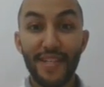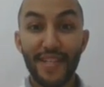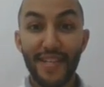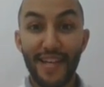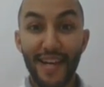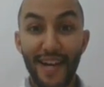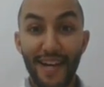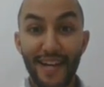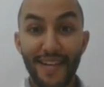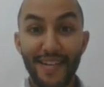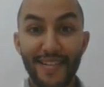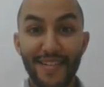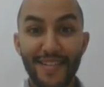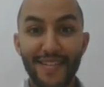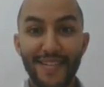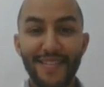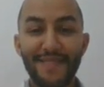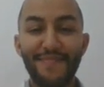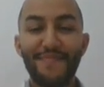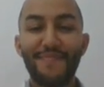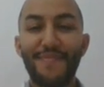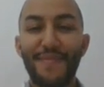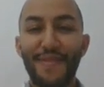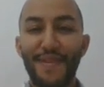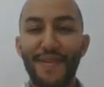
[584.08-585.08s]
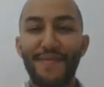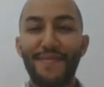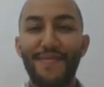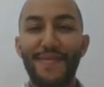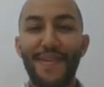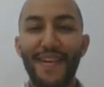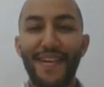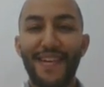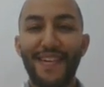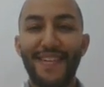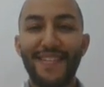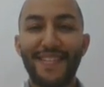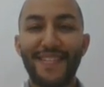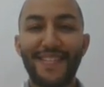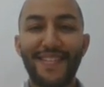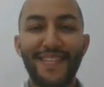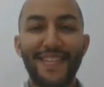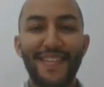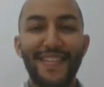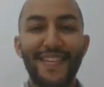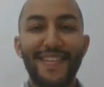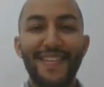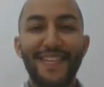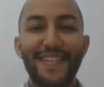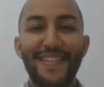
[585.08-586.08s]
Yeah? All right.
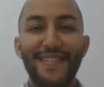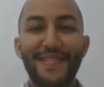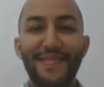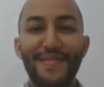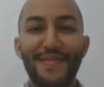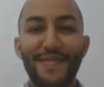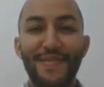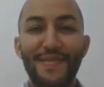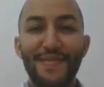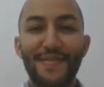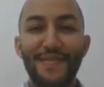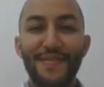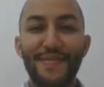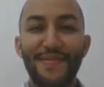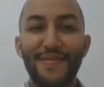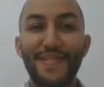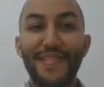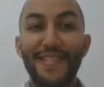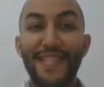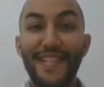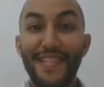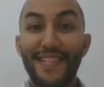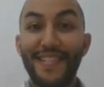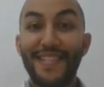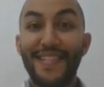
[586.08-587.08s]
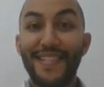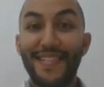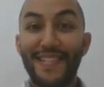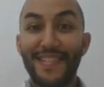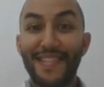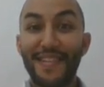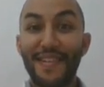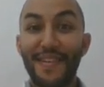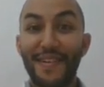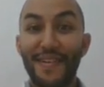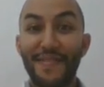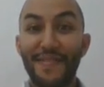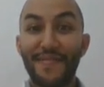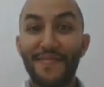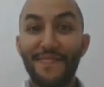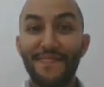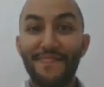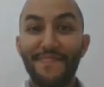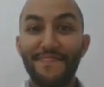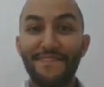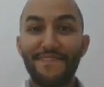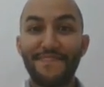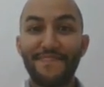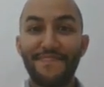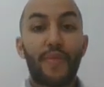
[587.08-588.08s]
So let's continue.
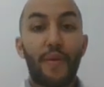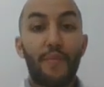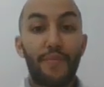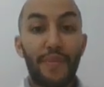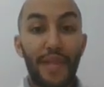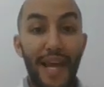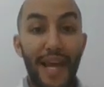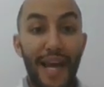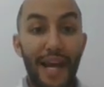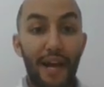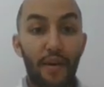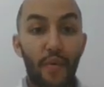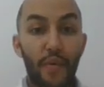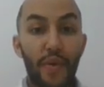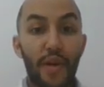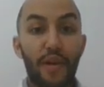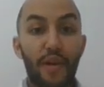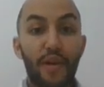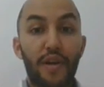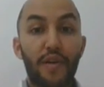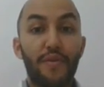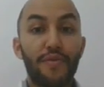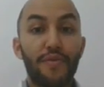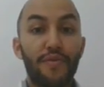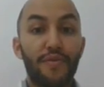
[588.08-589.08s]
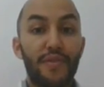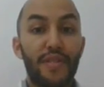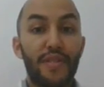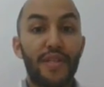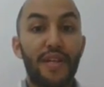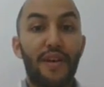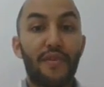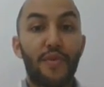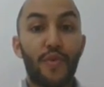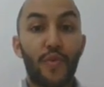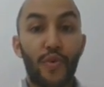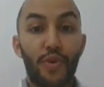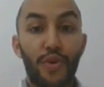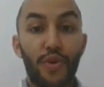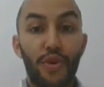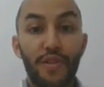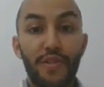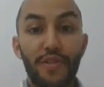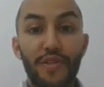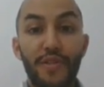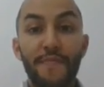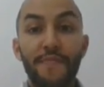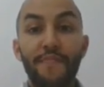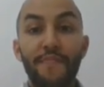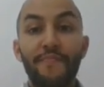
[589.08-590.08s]
Now we are going to see other
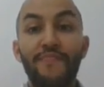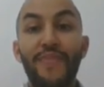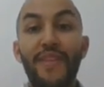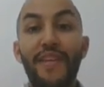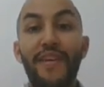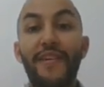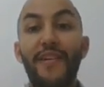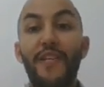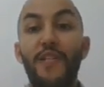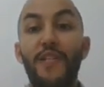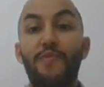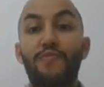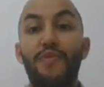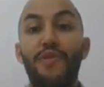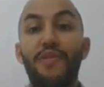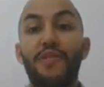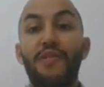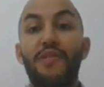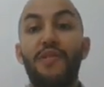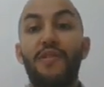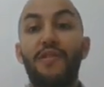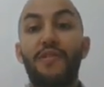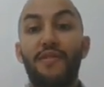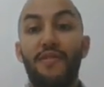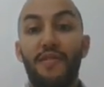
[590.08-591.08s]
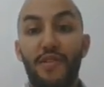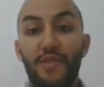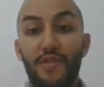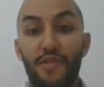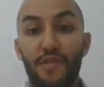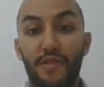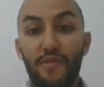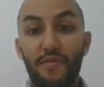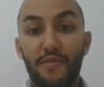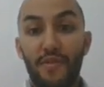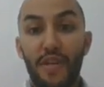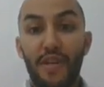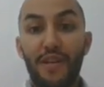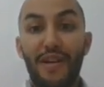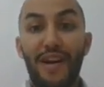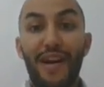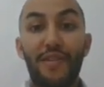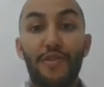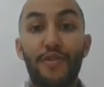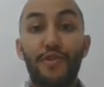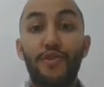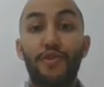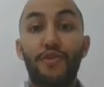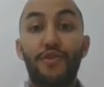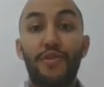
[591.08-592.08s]
words expressing concession, okay,
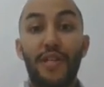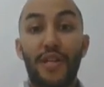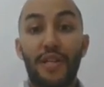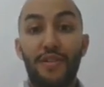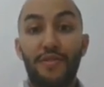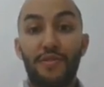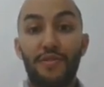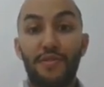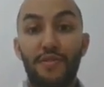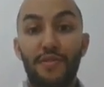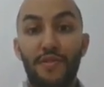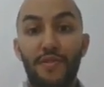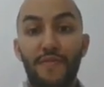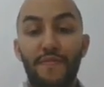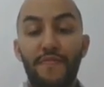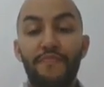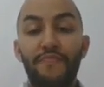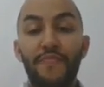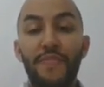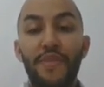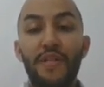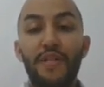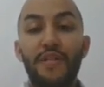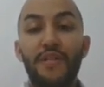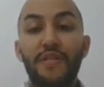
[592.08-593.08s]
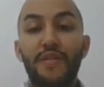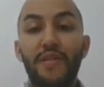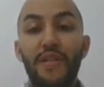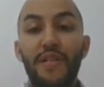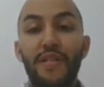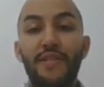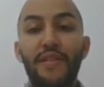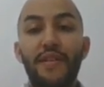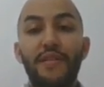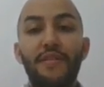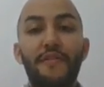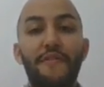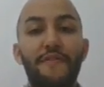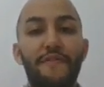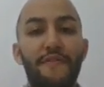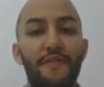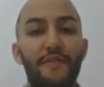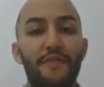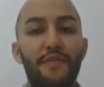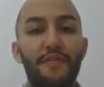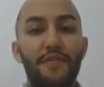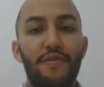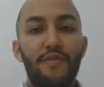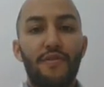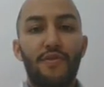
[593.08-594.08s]
other connectors. So let's take the
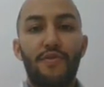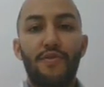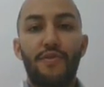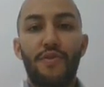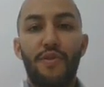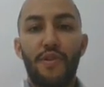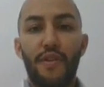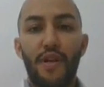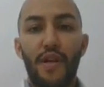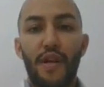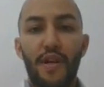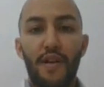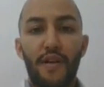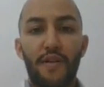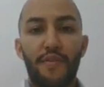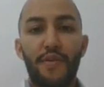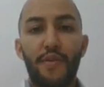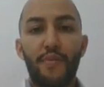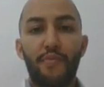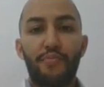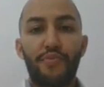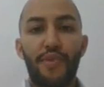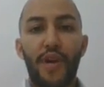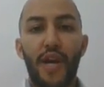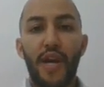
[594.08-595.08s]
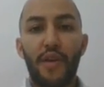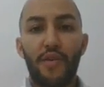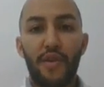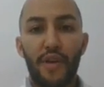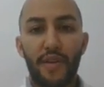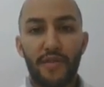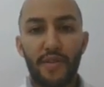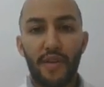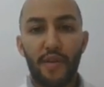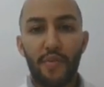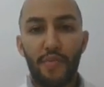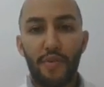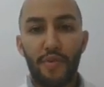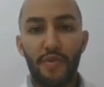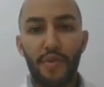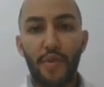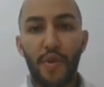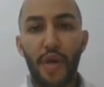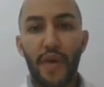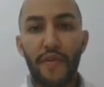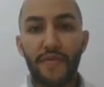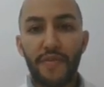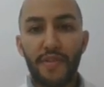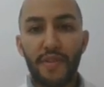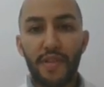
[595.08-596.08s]
first or the prior example that
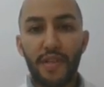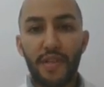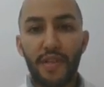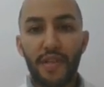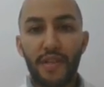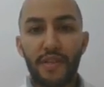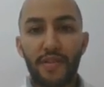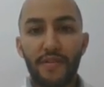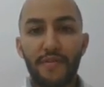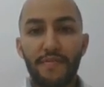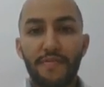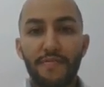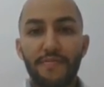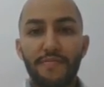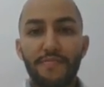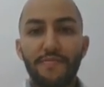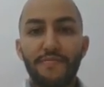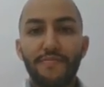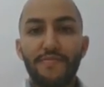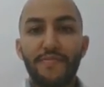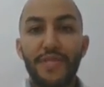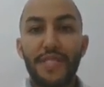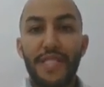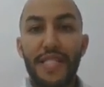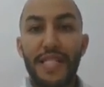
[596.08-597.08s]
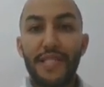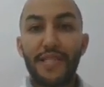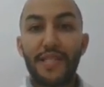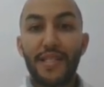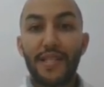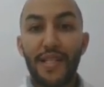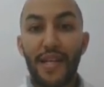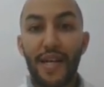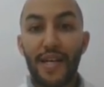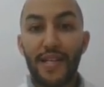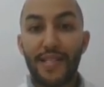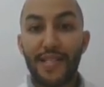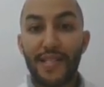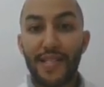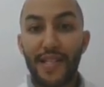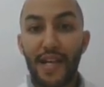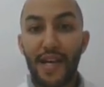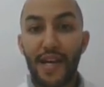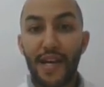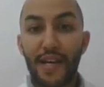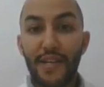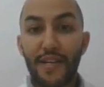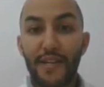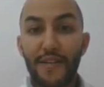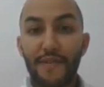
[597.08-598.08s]
we have seen in the last
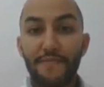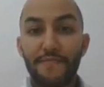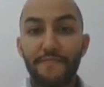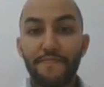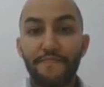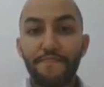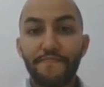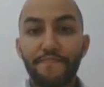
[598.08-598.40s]
slide.